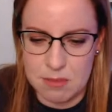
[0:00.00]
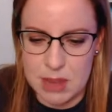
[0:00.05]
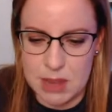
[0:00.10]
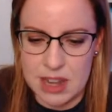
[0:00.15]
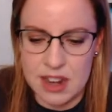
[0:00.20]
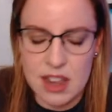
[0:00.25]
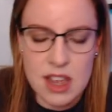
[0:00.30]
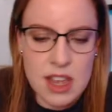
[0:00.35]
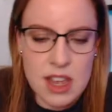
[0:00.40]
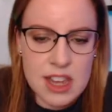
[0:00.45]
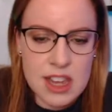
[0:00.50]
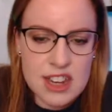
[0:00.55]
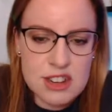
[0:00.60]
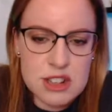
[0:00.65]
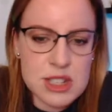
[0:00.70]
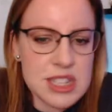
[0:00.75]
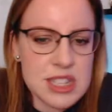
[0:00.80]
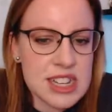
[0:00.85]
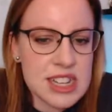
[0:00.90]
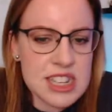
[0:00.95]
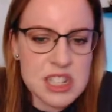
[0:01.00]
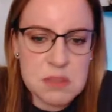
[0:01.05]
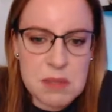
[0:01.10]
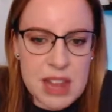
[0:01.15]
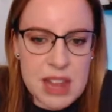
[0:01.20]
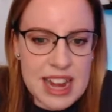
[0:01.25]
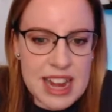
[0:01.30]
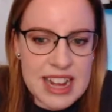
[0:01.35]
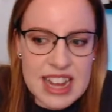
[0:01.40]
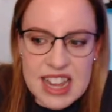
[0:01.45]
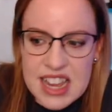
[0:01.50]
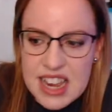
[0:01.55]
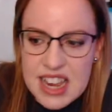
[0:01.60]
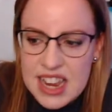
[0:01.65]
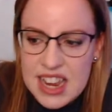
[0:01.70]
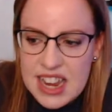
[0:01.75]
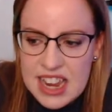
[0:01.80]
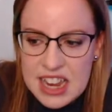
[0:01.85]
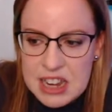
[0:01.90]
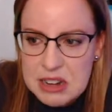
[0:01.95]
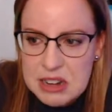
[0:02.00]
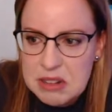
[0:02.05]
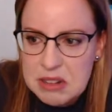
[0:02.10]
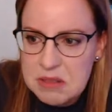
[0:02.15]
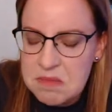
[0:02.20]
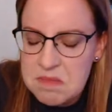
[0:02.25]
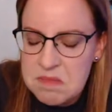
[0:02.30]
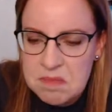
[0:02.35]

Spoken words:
But you just explain it, and